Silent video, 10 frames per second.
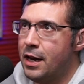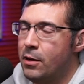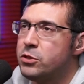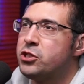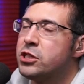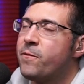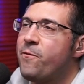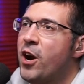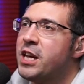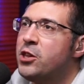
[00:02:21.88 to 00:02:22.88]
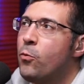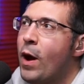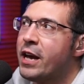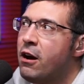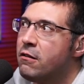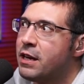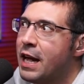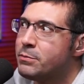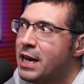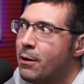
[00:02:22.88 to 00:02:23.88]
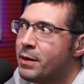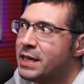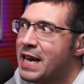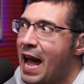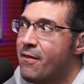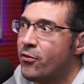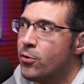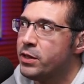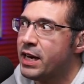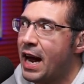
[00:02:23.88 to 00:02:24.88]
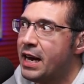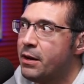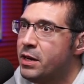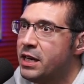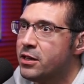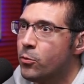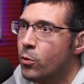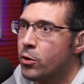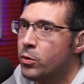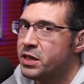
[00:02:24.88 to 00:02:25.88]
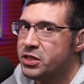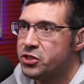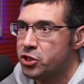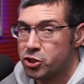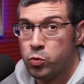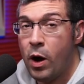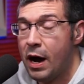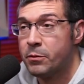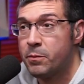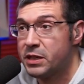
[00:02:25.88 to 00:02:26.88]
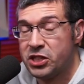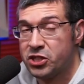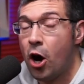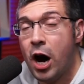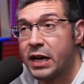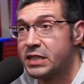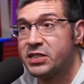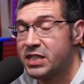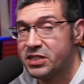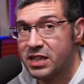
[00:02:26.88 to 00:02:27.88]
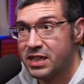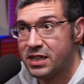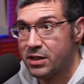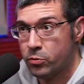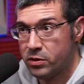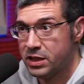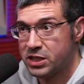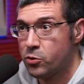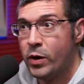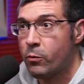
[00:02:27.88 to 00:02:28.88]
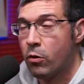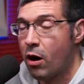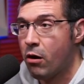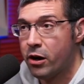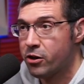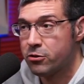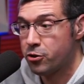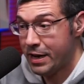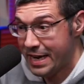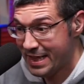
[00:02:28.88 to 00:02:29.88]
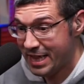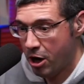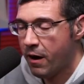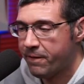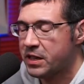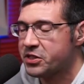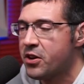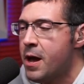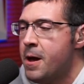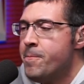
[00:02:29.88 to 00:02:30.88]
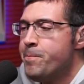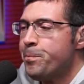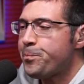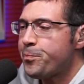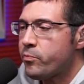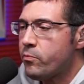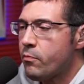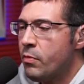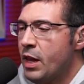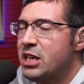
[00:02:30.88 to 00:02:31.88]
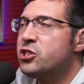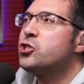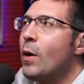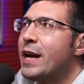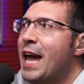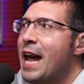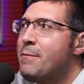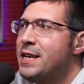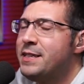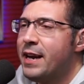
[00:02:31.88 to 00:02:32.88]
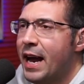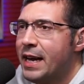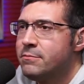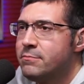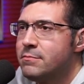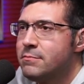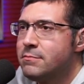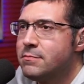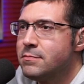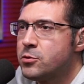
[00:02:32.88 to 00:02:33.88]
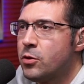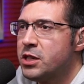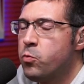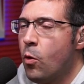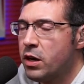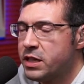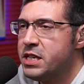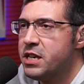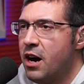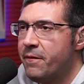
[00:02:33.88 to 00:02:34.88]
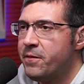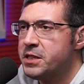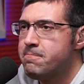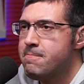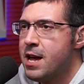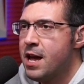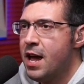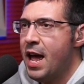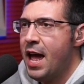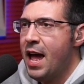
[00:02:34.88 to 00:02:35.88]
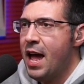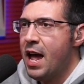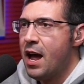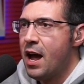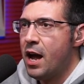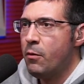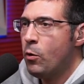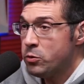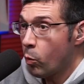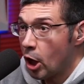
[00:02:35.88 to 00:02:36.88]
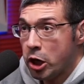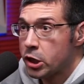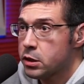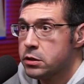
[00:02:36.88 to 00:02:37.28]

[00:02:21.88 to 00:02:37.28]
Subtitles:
was just funny the way it all came down because everyone that I immediately work with is just swamped because it's audit season, and this is the week where our auditors are in the office. And so I came in today, Chris, walked into the office, and went to work.